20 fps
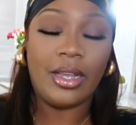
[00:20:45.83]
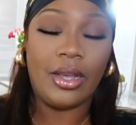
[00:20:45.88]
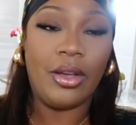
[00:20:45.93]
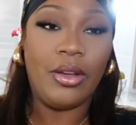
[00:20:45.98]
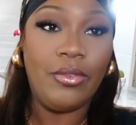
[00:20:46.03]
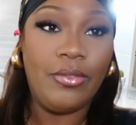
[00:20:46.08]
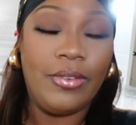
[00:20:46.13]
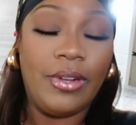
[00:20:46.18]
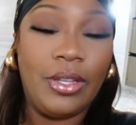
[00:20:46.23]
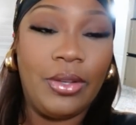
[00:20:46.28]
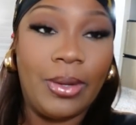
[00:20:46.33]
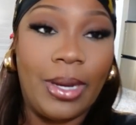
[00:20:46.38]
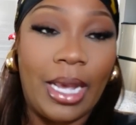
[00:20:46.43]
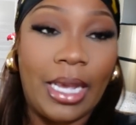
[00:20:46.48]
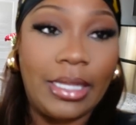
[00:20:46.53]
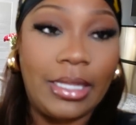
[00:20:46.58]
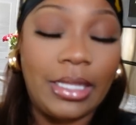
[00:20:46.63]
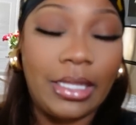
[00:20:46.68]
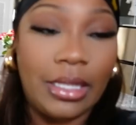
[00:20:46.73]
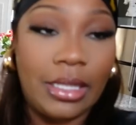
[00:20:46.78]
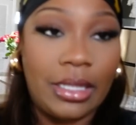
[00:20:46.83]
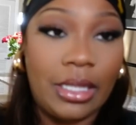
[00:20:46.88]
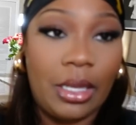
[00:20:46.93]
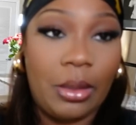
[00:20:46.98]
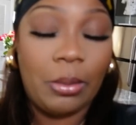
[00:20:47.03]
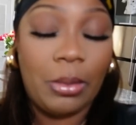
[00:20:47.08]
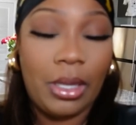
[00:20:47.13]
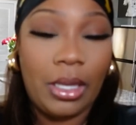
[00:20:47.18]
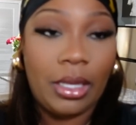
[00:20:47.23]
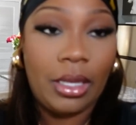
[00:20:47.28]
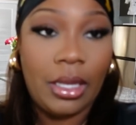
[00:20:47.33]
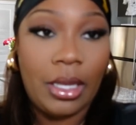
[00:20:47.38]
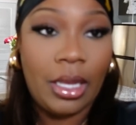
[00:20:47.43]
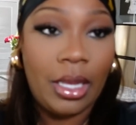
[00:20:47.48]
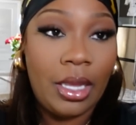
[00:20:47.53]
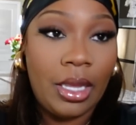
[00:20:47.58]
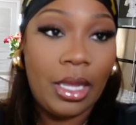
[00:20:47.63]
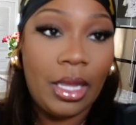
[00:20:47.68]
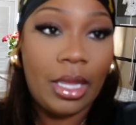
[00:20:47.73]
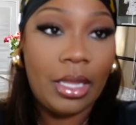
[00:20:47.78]
hopefully you guys can see me
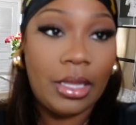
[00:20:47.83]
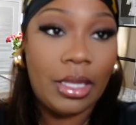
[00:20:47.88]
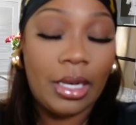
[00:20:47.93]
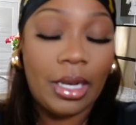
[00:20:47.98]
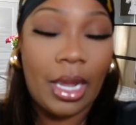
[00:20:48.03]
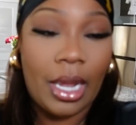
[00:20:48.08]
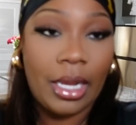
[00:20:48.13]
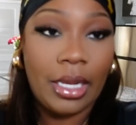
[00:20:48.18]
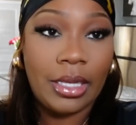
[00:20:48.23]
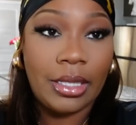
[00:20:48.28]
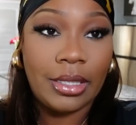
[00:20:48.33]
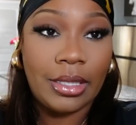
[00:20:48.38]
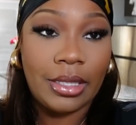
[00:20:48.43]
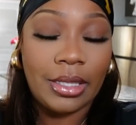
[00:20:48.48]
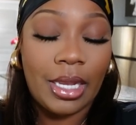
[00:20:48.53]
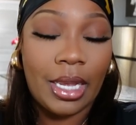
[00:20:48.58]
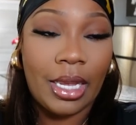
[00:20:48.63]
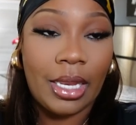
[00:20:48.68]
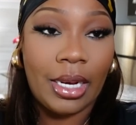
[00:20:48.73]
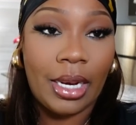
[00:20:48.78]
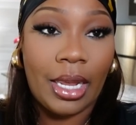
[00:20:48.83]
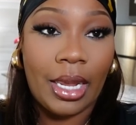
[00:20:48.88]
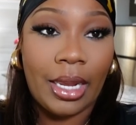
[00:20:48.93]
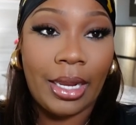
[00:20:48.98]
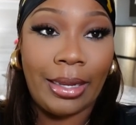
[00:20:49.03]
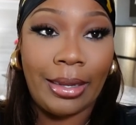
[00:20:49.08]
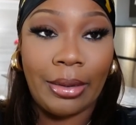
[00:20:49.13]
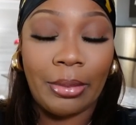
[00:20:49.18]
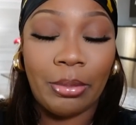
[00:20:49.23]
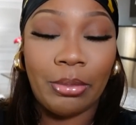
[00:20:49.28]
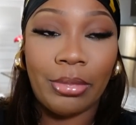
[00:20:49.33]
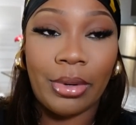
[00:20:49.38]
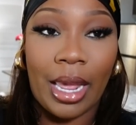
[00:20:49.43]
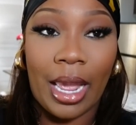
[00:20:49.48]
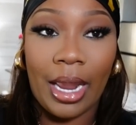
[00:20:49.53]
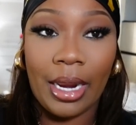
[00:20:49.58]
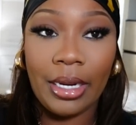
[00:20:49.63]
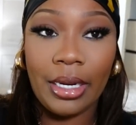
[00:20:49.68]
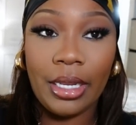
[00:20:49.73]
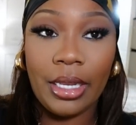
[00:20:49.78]
and the light is not like
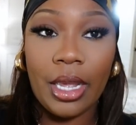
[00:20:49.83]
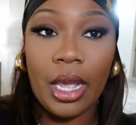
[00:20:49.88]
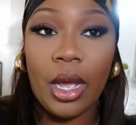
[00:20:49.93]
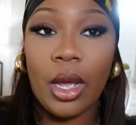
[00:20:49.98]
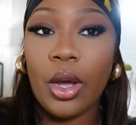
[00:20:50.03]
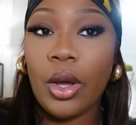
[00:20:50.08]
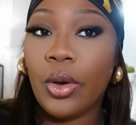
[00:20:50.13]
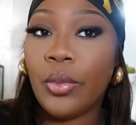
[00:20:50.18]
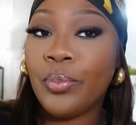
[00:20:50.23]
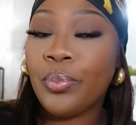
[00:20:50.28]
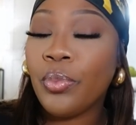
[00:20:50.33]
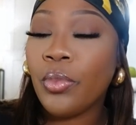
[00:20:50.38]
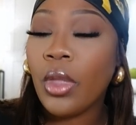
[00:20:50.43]
blinding y'all.